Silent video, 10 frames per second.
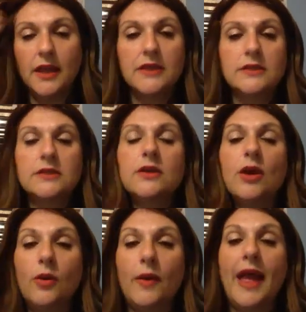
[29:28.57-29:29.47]
Let's
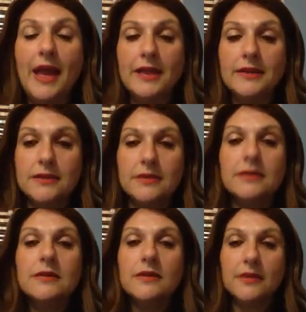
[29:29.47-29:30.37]
go and,
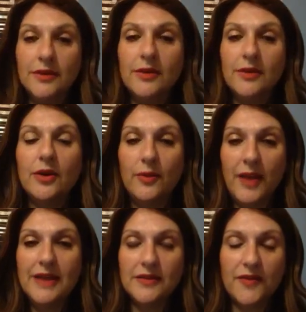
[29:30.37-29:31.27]

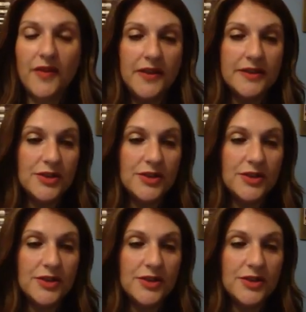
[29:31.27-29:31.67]
8 different things.